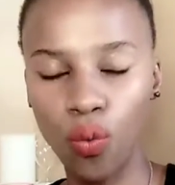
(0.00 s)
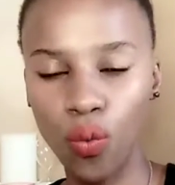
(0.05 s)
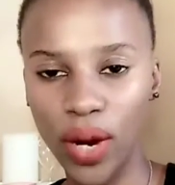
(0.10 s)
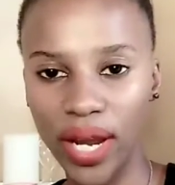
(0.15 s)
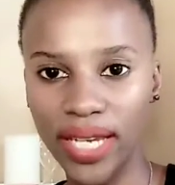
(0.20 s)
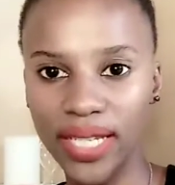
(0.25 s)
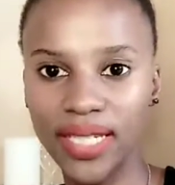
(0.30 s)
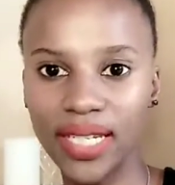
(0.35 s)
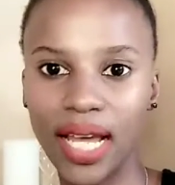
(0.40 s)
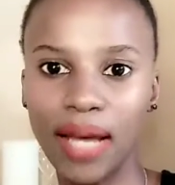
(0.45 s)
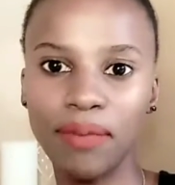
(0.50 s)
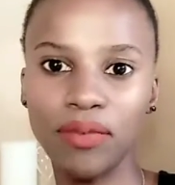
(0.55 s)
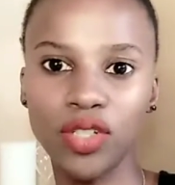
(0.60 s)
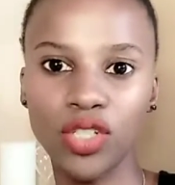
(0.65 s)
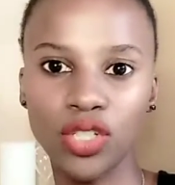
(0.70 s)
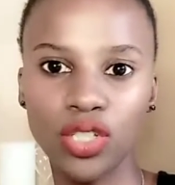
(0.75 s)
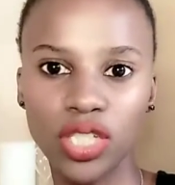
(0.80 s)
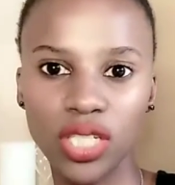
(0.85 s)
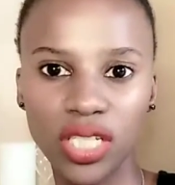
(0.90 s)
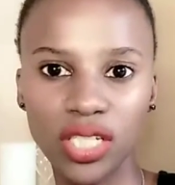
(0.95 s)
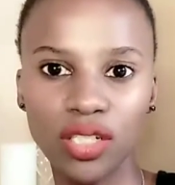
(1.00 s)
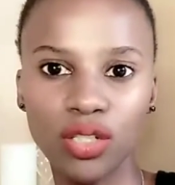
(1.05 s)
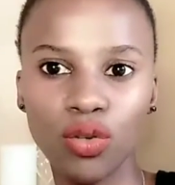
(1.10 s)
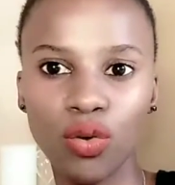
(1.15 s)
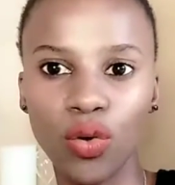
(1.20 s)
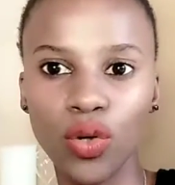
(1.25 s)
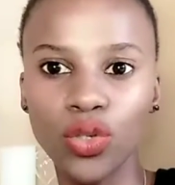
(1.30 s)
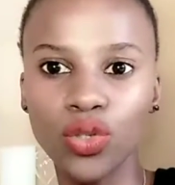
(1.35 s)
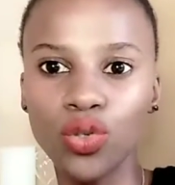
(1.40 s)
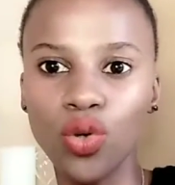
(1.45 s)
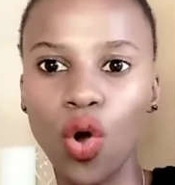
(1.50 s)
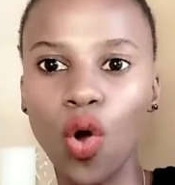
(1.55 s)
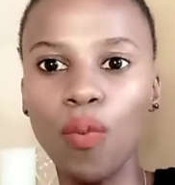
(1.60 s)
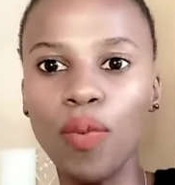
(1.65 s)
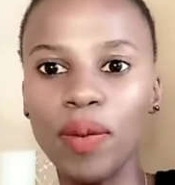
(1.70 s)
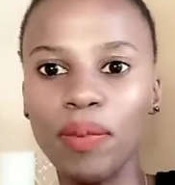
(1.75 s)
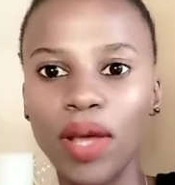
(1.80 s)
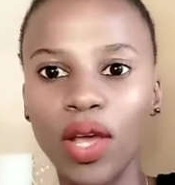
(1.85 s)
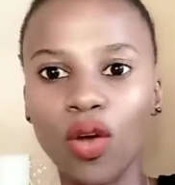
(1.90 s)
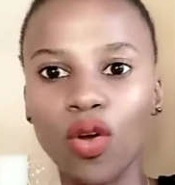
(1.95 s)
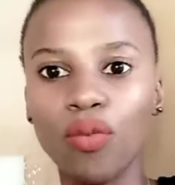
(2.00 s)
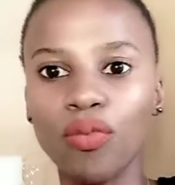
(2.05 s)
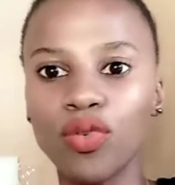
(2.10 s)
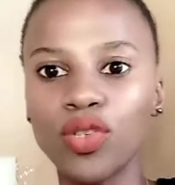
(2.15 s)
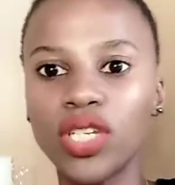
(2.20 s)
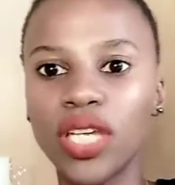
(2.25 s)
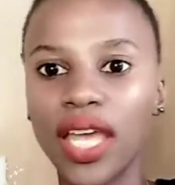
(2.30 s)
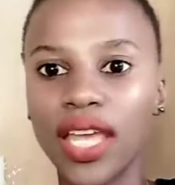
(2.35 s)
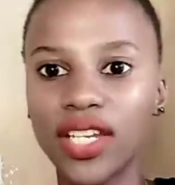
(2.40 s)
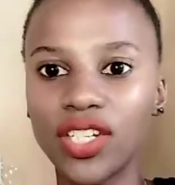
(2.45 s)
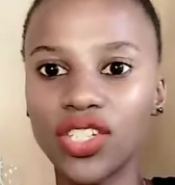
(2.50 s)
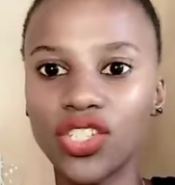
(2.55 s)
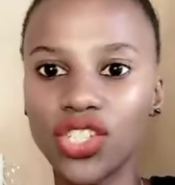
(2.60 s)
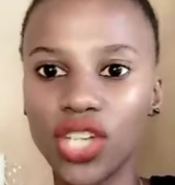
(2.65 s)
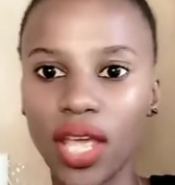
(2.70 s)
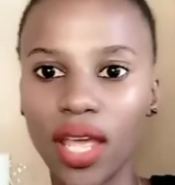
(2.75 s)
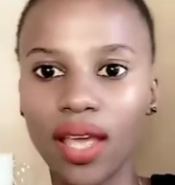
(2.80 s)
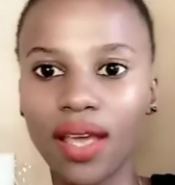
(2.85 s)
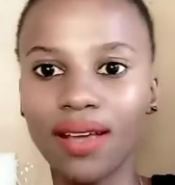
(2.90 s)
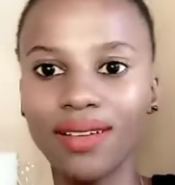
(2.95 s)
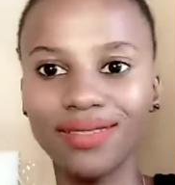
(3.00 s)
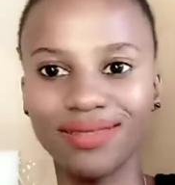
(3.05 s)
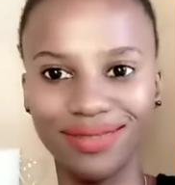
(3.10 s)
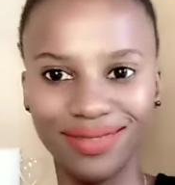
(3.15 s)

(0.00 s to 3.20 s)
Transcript: wait, I'm still going to open my computer and check